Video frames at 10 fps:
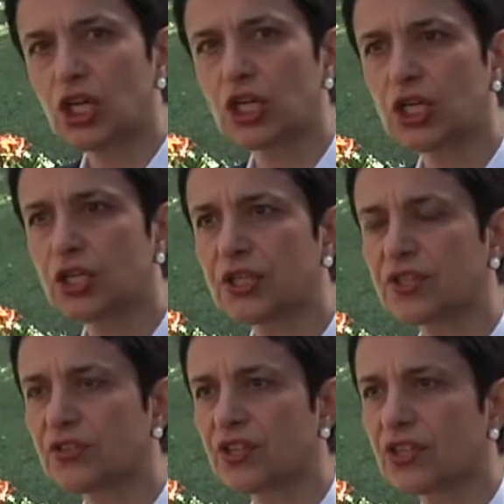uh, the,
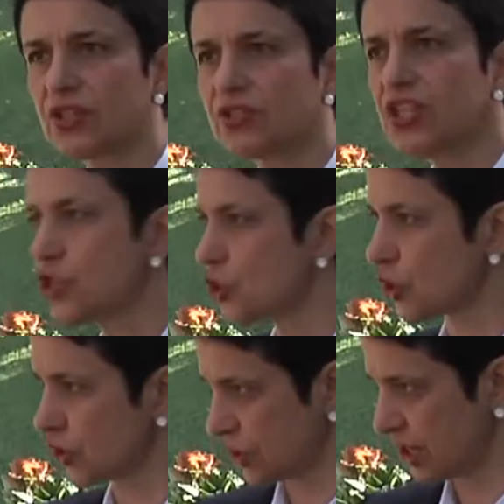the
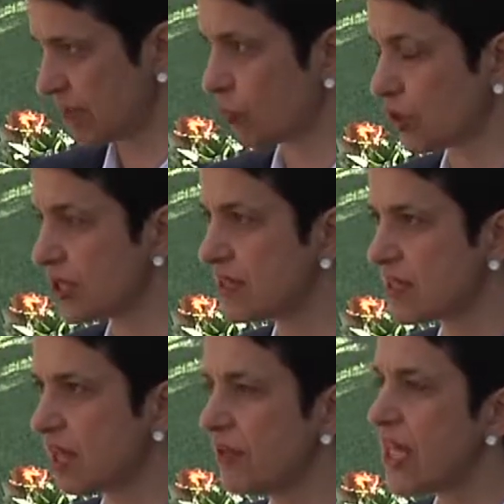teacher, him or
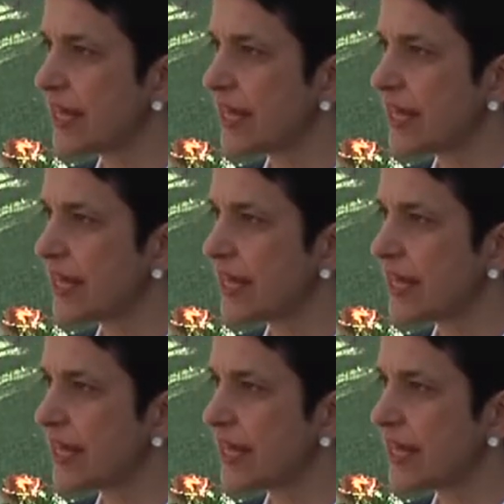herself,